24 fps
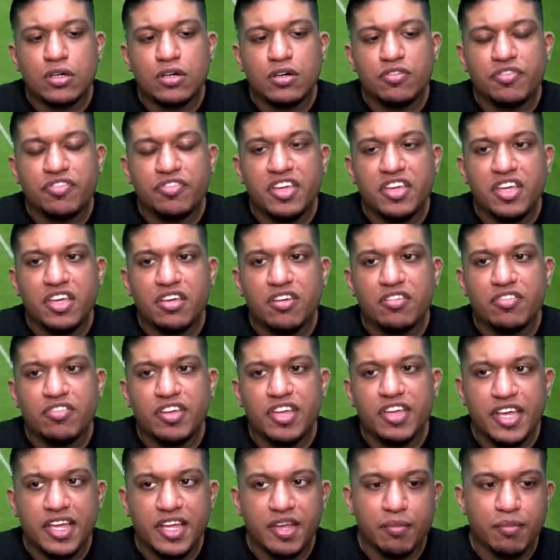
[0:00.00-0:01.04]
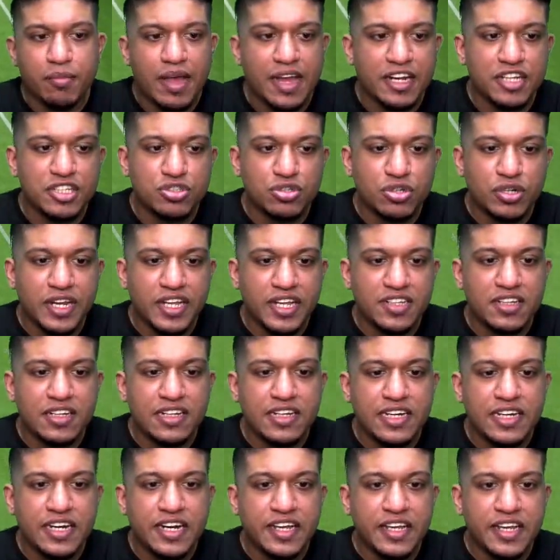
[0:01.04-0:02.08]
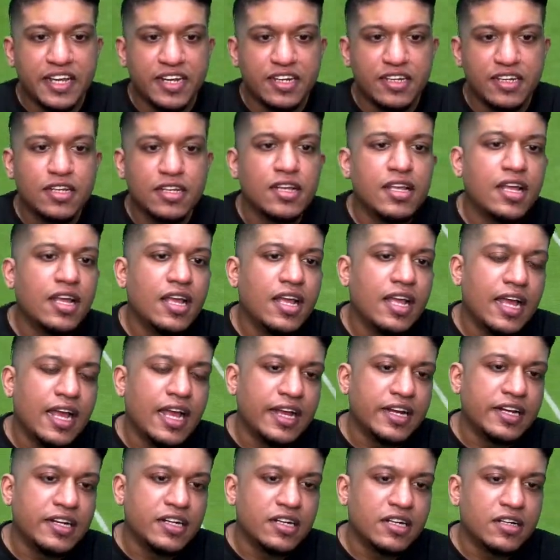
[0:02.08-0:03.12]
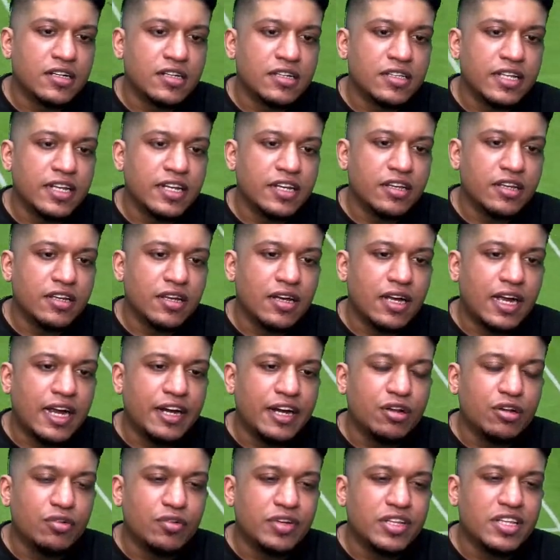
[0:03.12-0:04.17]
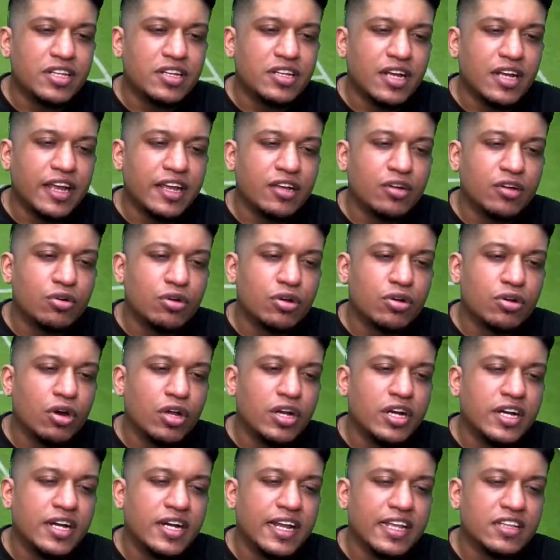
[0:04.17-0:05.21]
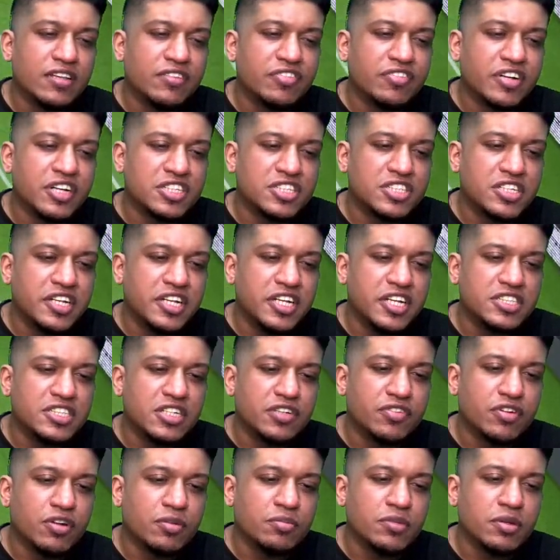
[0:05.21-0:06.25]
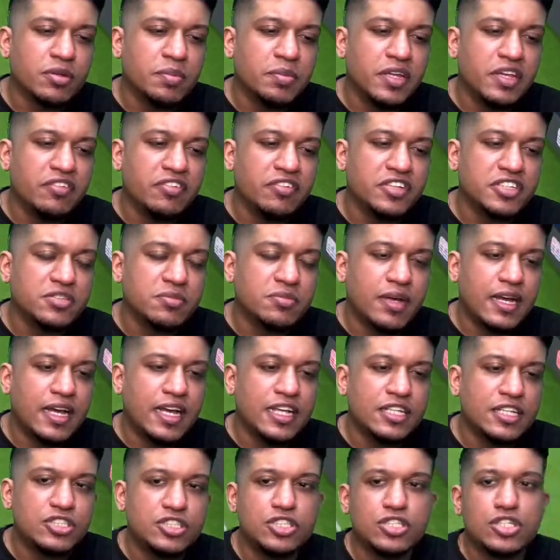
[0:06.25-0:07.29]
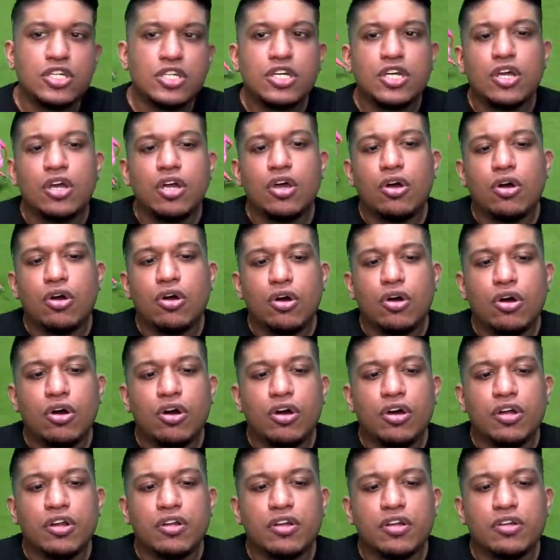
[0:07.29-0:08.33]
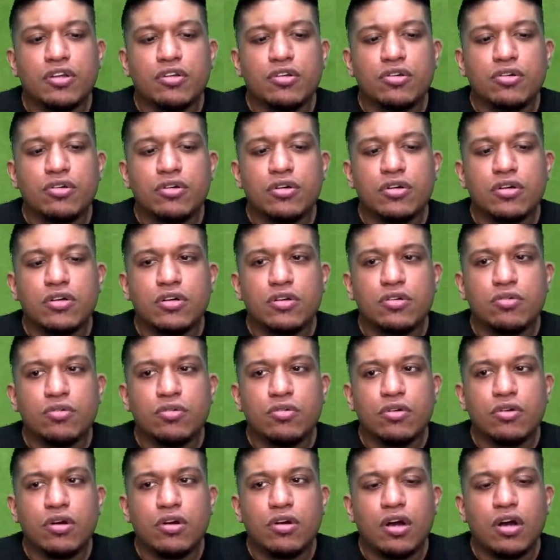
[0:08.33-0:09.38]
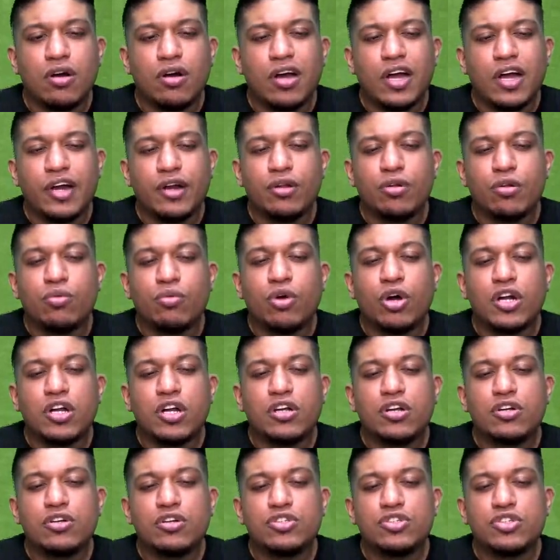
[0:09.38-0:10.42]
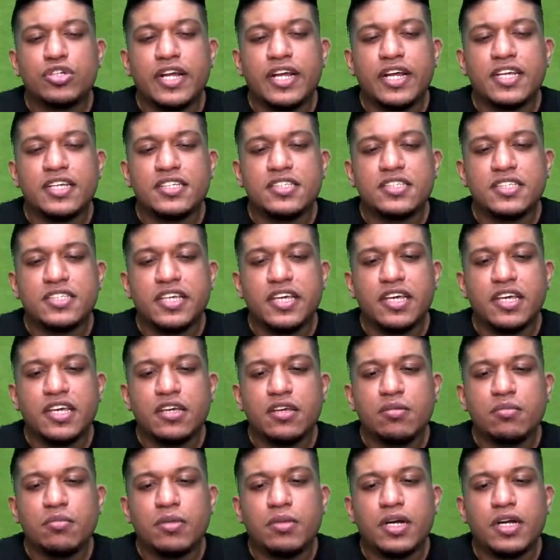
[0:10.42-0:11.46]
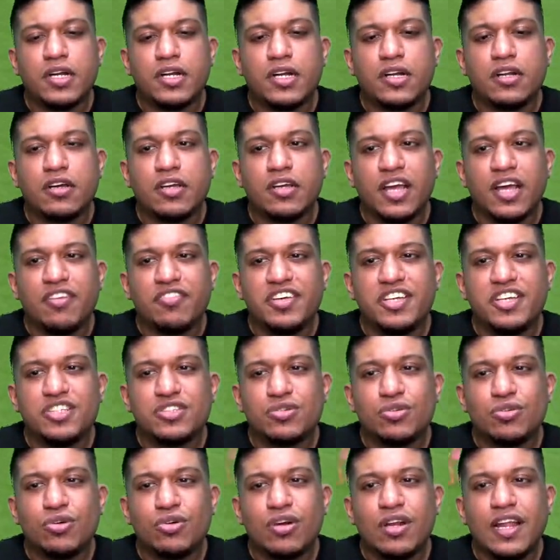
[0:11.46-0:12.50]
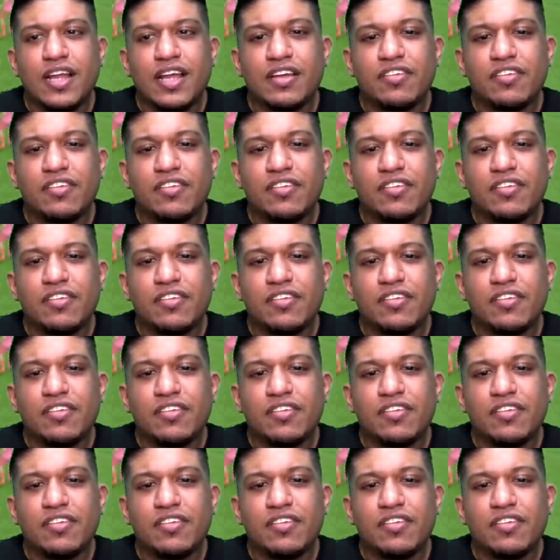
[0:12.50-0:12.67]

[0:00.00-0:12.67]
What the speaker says: We managed to take the lead again. And then I don't know whether I could call it like the frustration from the previous match, or I don't know what should I say, but yeah, we score, like